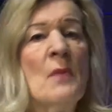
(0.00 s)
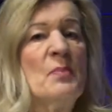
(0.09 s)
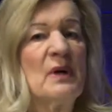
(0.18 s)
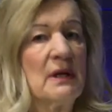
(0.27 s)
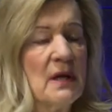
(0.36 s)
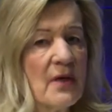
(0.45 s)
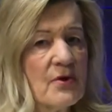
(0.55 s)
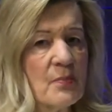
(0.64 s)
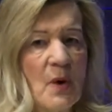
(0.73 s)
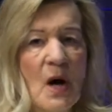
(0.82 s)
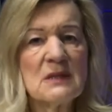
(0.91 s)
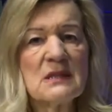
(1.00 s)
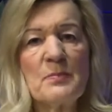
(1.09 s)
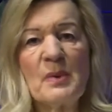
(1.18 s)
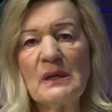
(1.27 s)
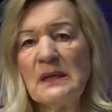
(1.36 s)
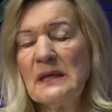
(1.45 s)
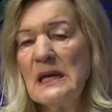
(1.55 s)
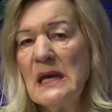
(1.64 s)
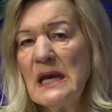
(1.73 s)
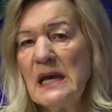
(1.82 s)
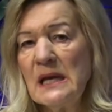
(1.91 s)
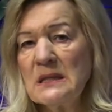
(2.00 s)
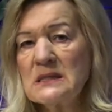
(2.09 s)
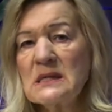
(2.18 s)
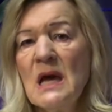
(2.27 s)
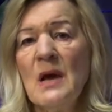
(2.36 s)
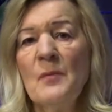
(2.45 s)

But another possibility is